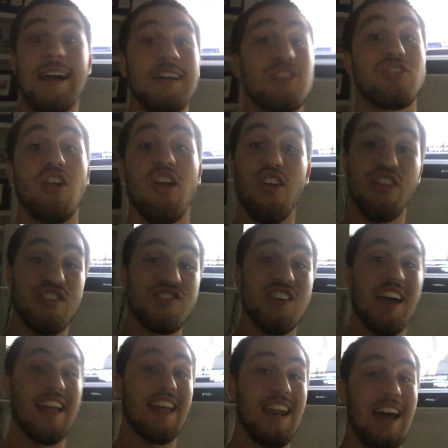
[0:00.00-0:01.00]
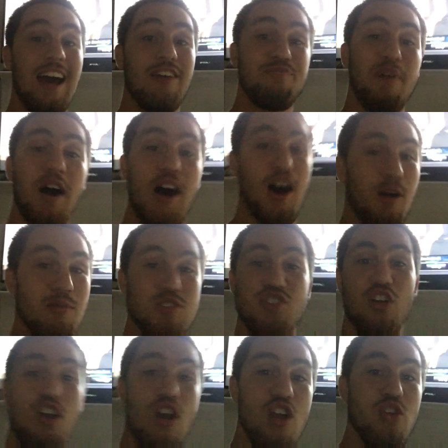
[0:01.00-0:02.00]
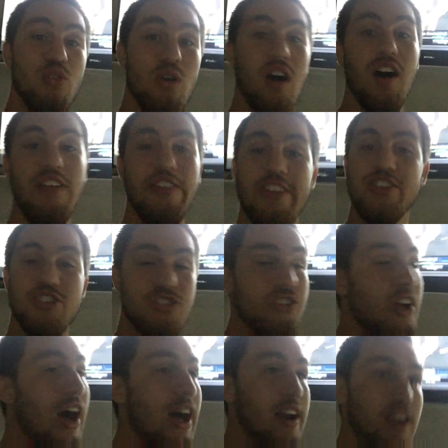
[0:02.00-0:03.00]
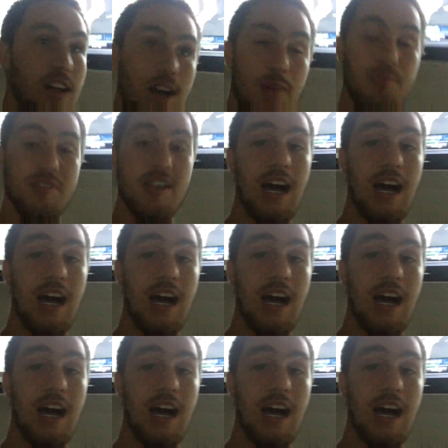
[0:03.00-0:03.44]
Start of the second half. Bahamas are on a run. They just tied it up.